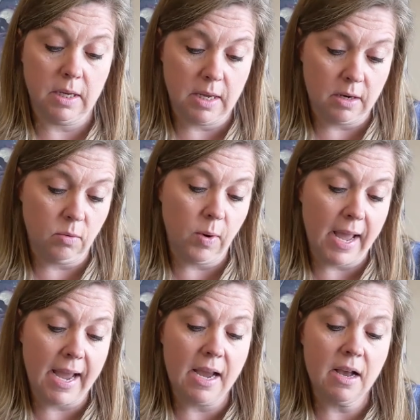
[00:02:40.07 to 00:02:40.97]
In a
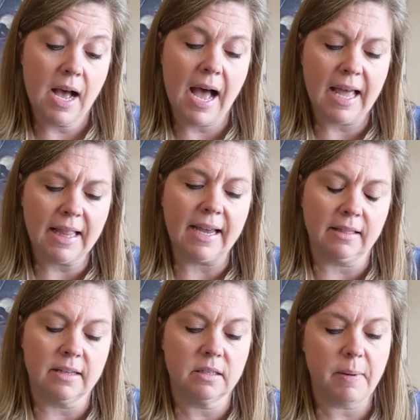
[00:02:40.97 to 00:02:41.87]
way, I like
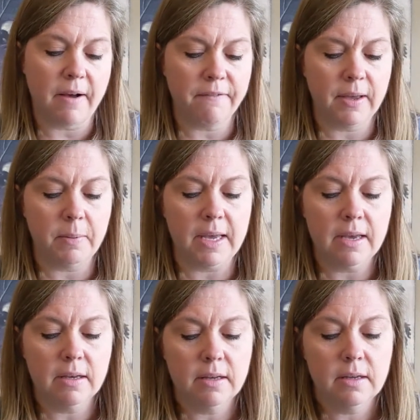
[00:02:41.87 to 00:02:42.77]
this about Phoebe.
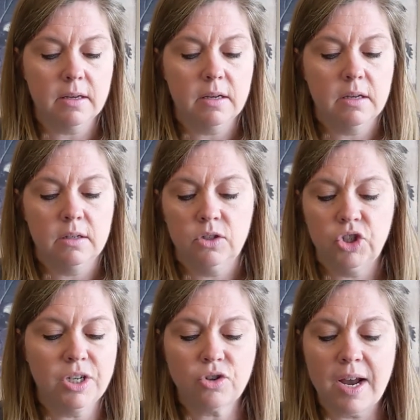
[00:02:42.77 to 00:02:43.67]

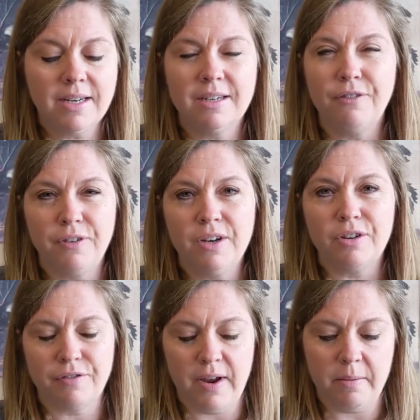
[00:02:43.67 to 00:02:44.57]
She tried to defend
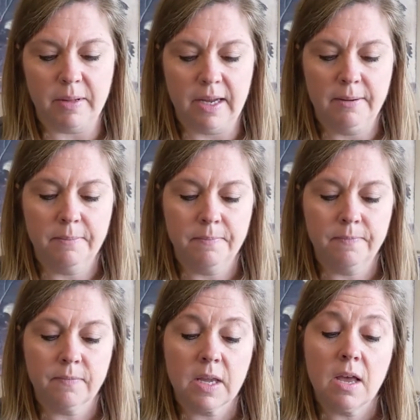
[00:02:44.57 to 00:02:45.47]
her family.
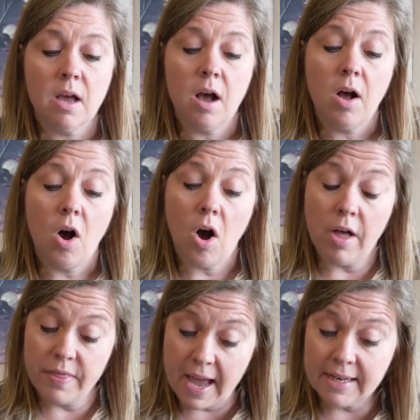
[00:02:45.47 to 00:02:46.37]

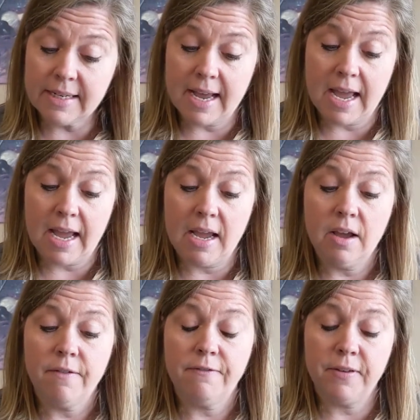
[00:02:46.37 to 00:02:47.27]
On that day,
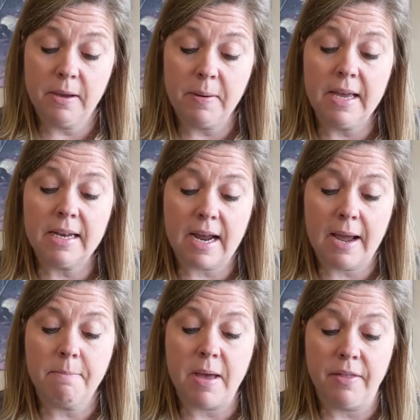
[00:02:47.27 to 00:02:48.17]
Phoebe and I
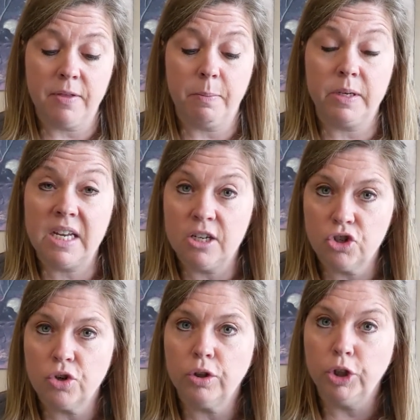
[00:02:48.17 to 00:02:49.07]
met the
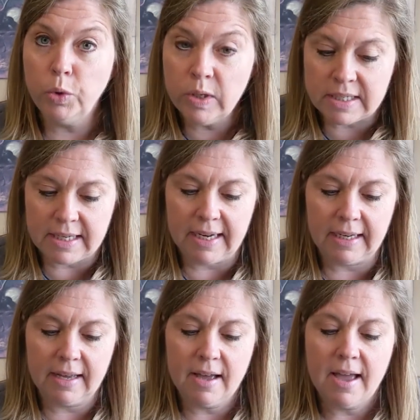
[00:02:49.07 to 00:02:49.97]
potential
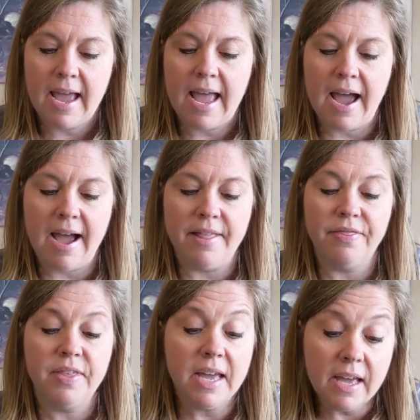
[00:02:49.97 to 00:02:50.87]
lunatic,
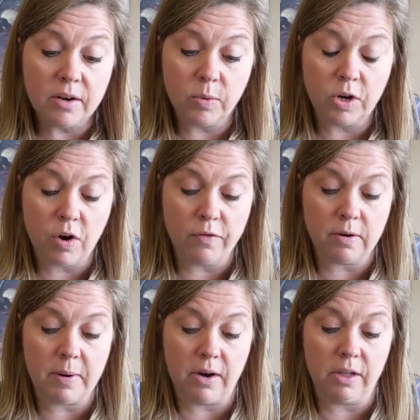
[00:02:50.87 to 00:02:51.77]
and then went over to
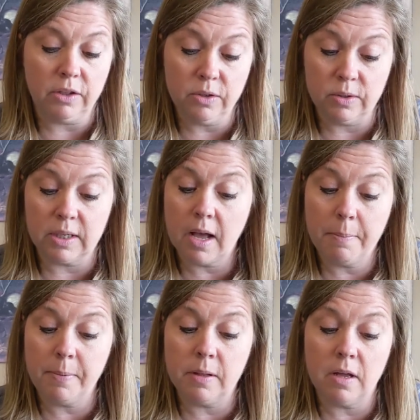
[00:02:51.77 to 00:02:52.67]
Mary Lou's. A
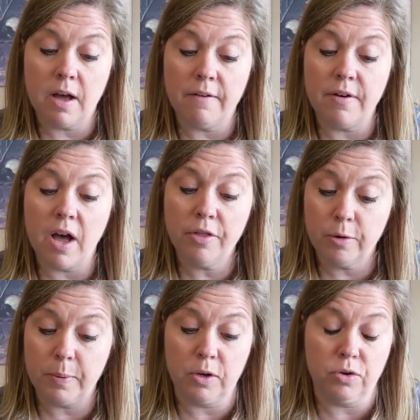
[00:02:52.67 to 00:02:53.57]
couple of
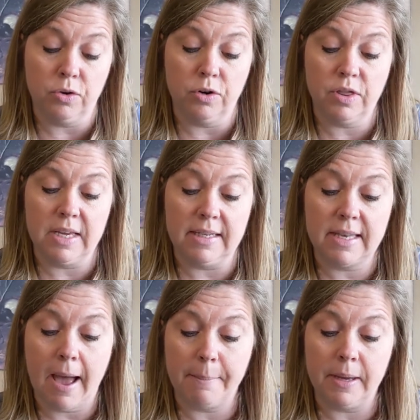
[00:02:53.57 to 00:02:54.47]
other peculiar things
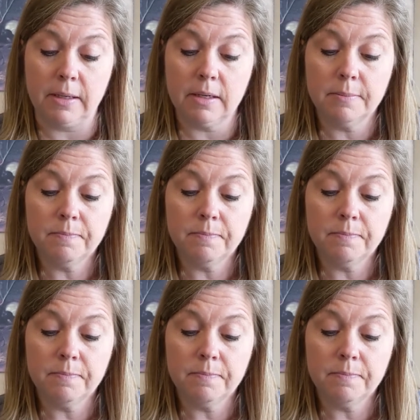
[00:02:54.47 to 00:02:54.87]
happened.